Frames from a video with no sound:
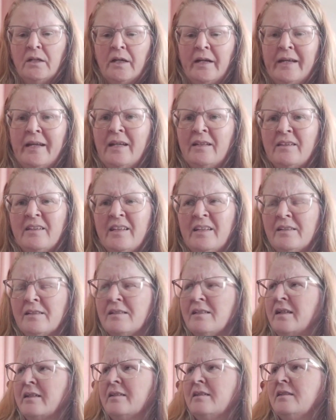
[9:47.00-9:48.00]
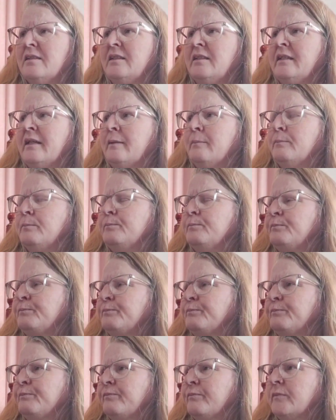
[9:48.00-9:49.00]
I hate things like the
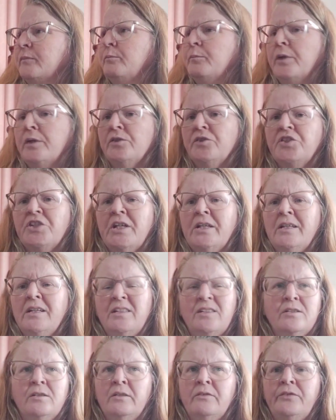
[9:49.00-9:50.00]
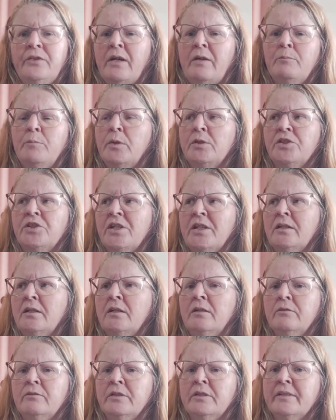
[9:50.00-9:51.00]
Bonjela. I don't know if you have
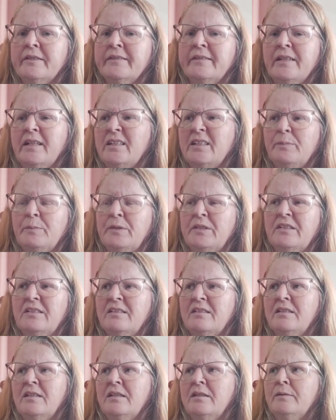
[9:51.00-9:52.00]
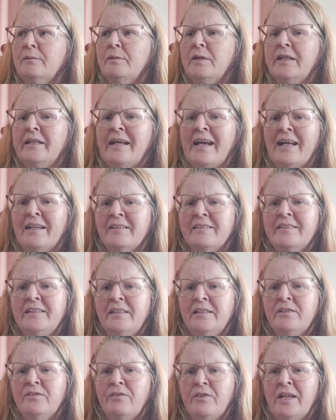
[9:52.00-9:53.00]
Bonjela over in the States, but it's an
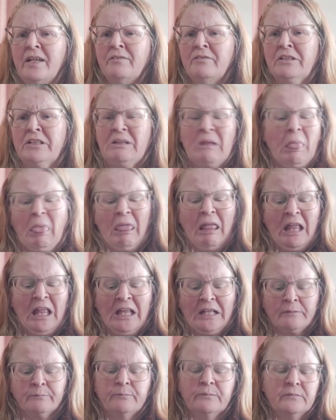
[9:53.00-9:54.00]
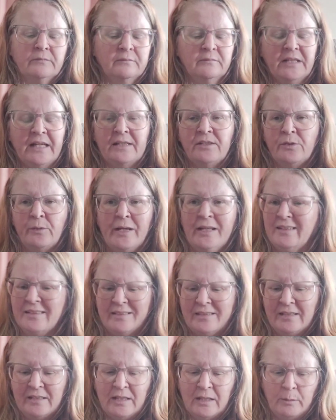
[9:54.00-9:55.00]
aniseed flavor. Can't do
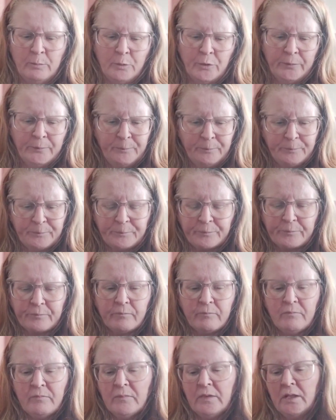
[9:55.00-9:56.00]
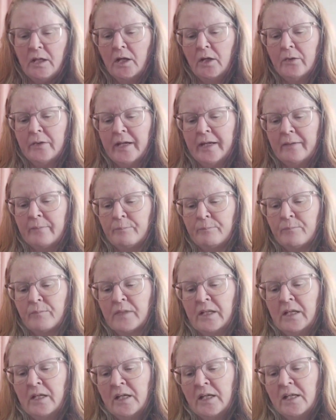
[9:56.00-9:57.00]
aniseed anymore. Okay.
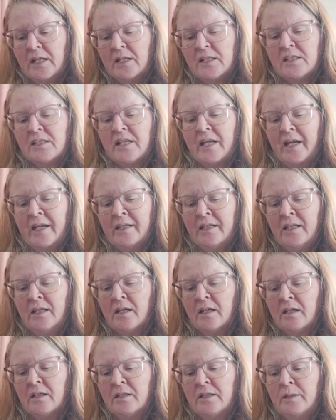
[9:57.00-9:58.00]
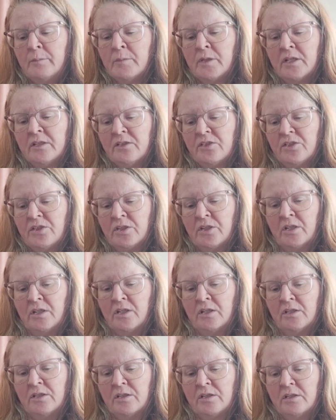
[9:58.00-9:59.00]
Tangy honey
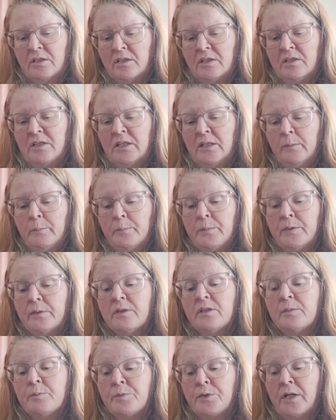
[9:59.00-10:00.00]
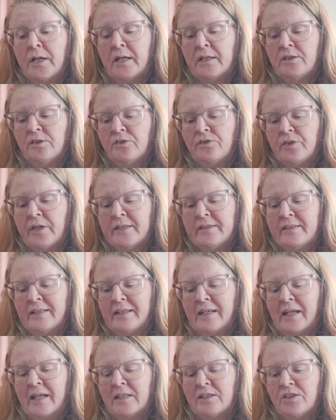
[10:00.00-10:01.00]
mustard. Dip, spread,
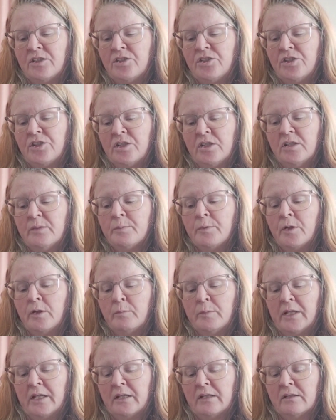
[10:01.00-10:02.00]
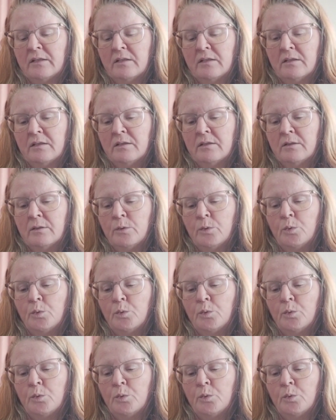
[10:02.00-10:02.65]
dressing, and cheese ball mix.